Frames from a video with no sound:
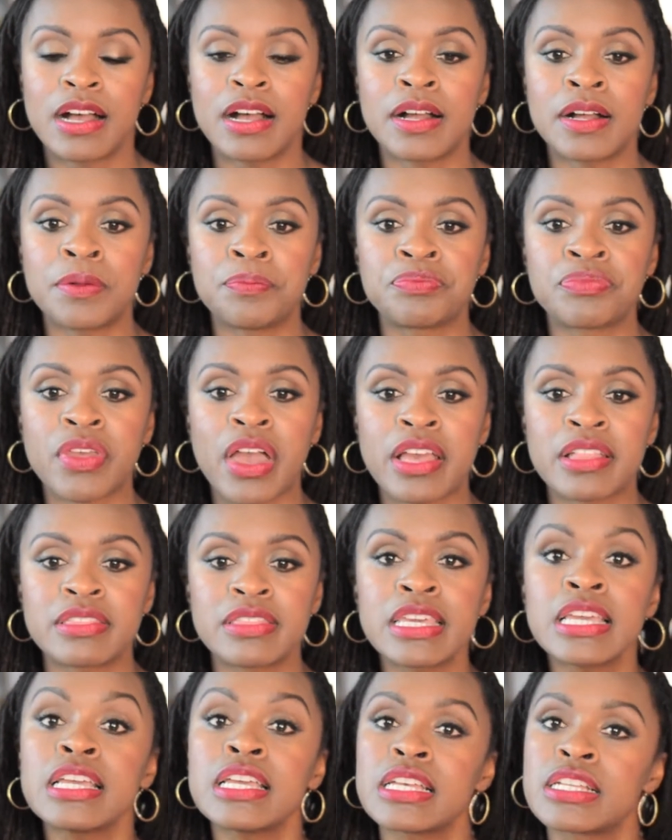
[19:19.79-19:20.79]
I
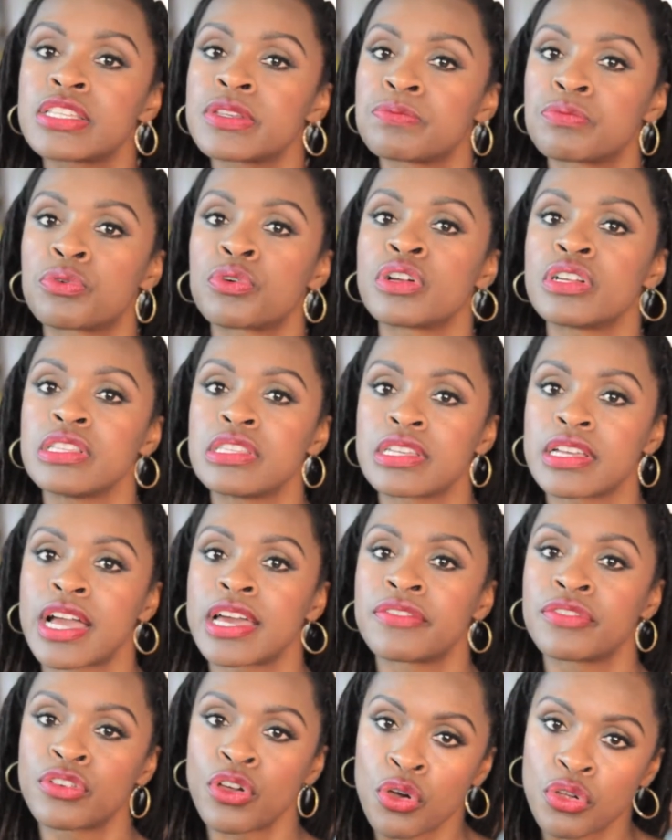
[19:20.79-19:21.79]
think it's important to
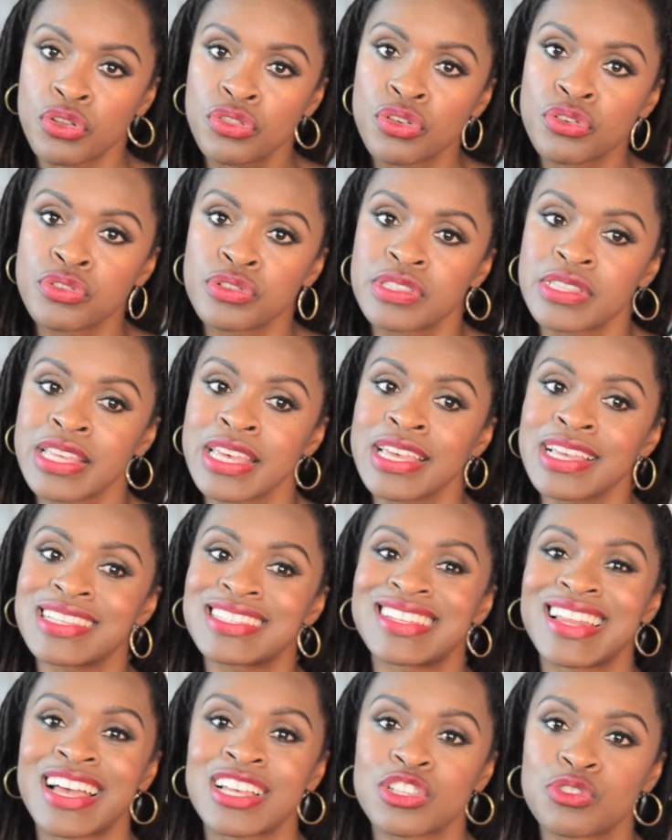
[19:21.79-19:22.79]
kind of go to those
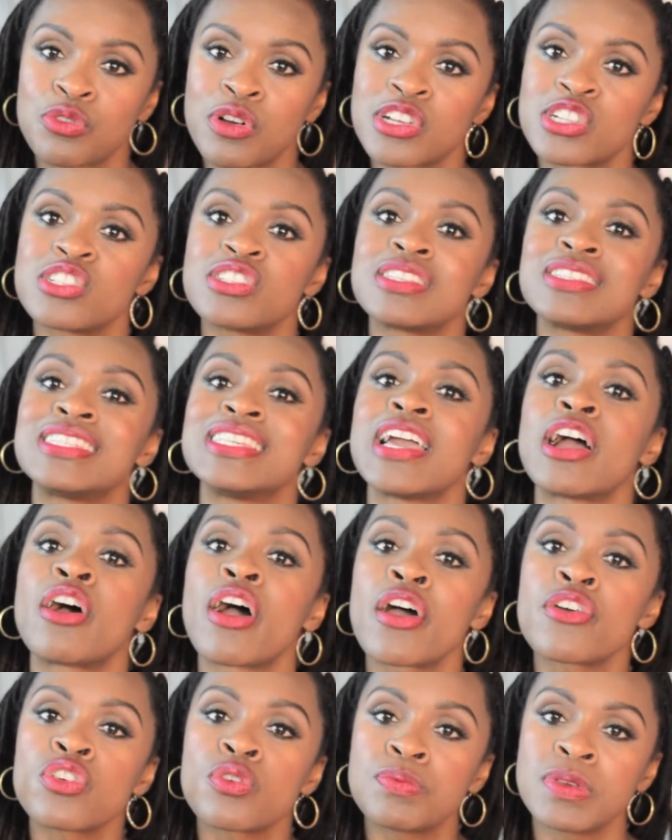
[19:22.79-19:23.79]
things and ask questions and see how
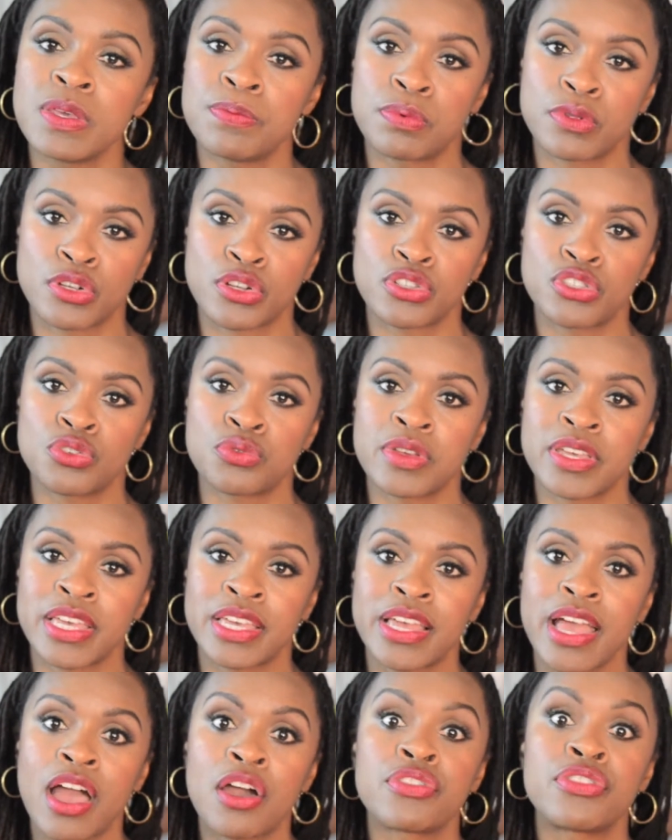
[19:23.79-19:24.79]
other people are doing
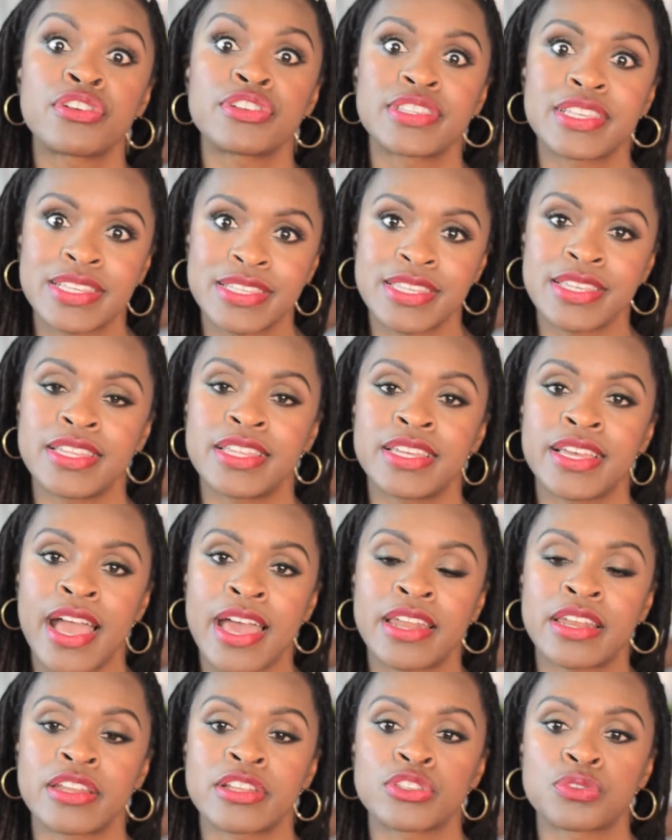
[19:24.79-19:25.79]
it, how they're succeeding
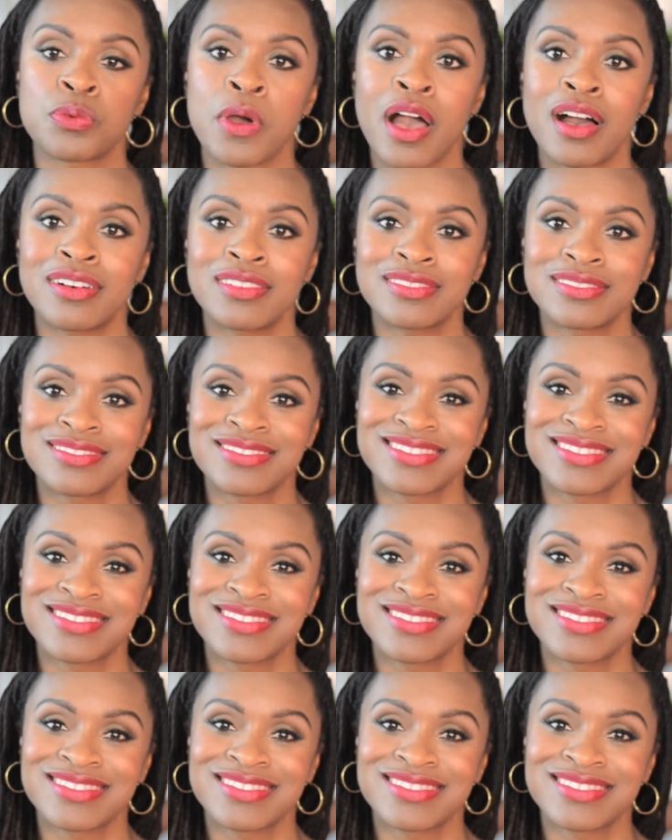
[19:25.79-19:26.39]
at it as well.